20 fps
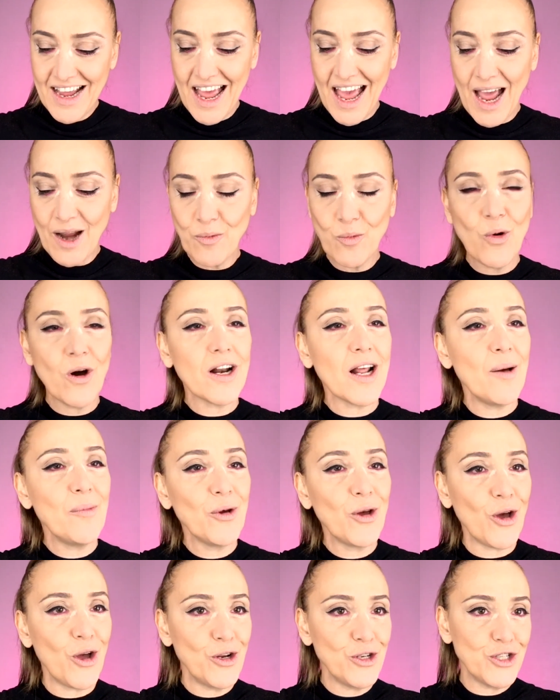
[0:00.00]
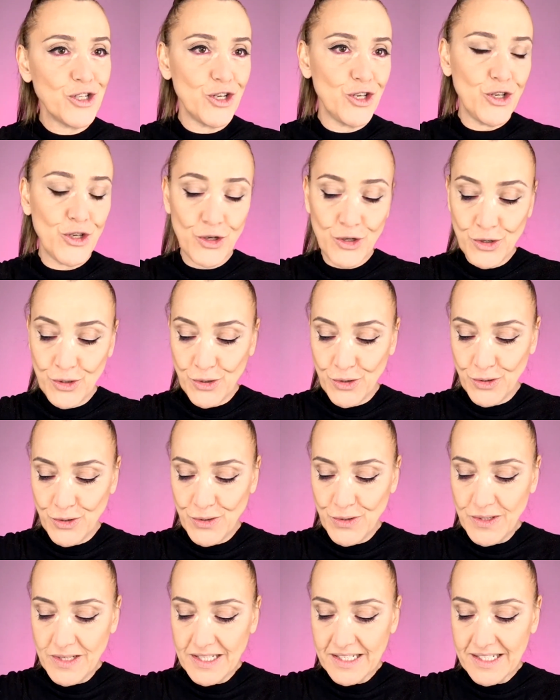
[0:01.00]
And what I'm going to
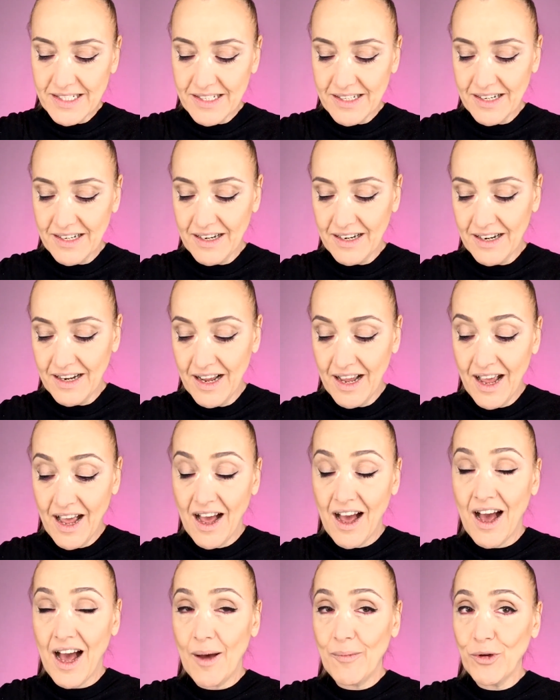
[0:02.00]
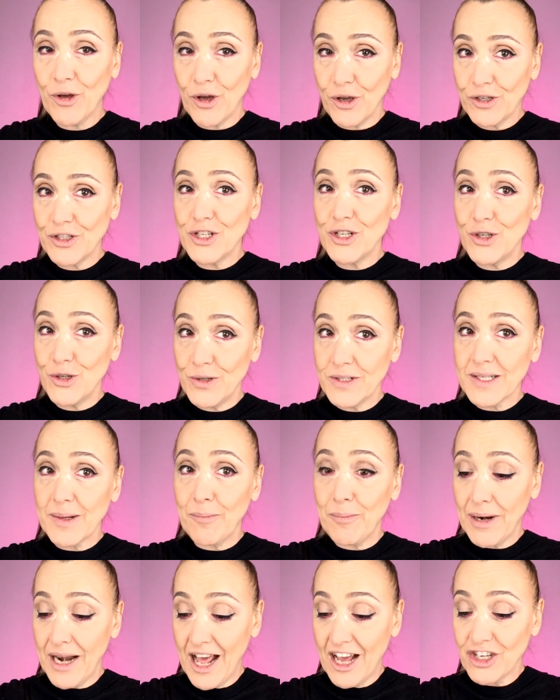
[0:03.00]
use a
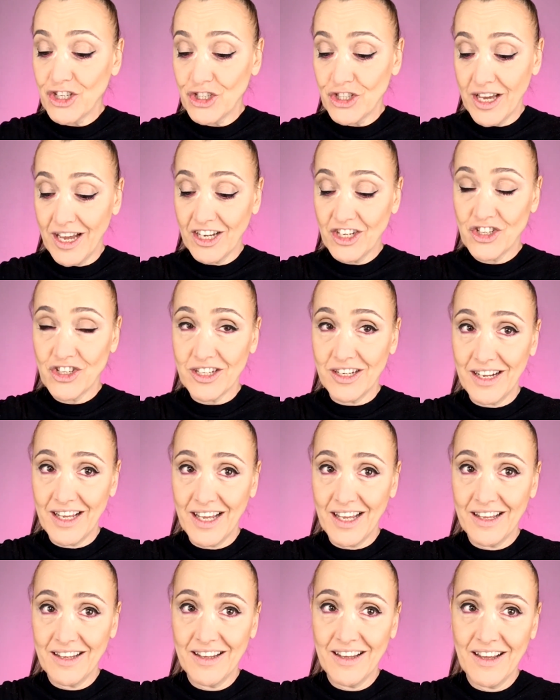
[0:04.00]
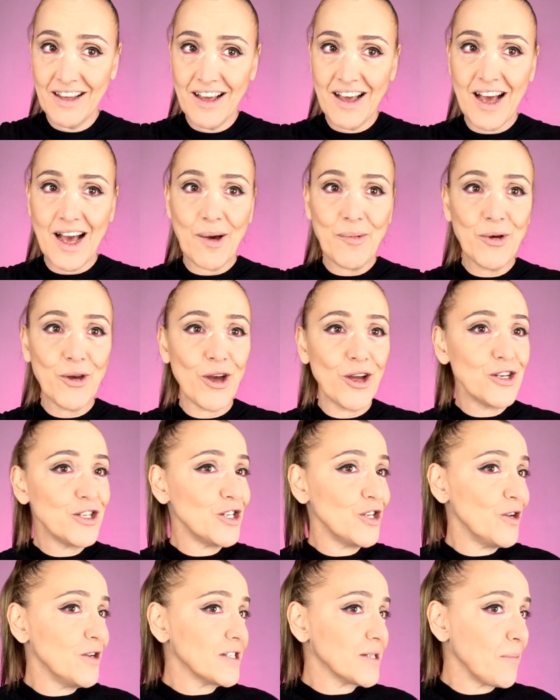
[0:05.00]
blush actually. I'm going
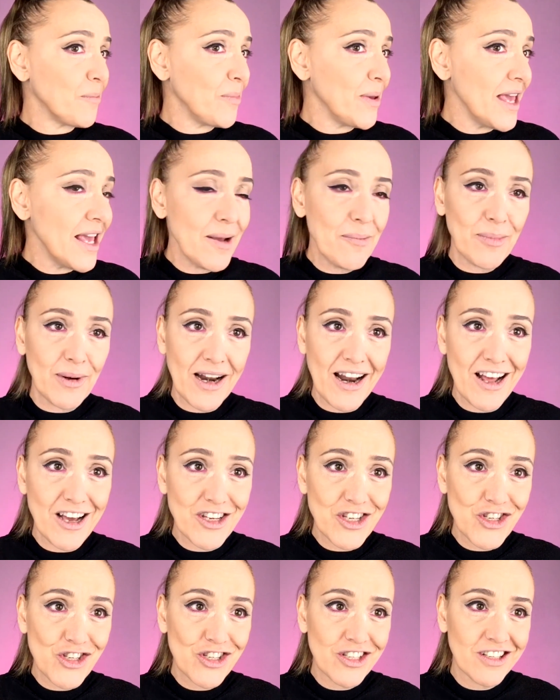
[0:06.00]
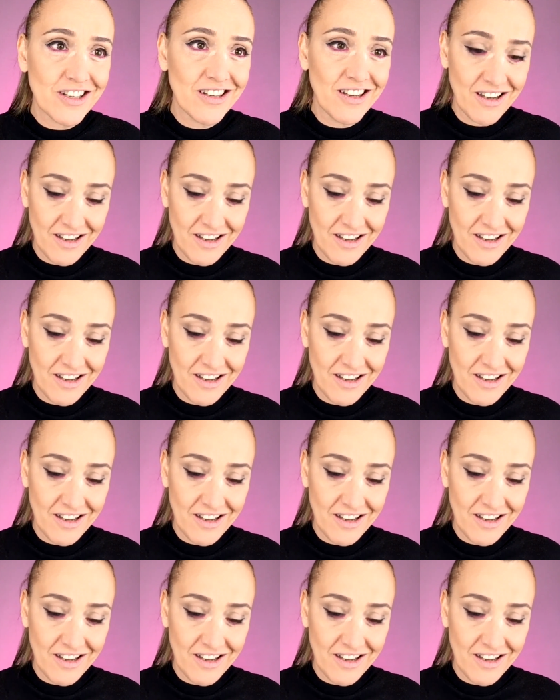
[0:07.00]
to use a pink blush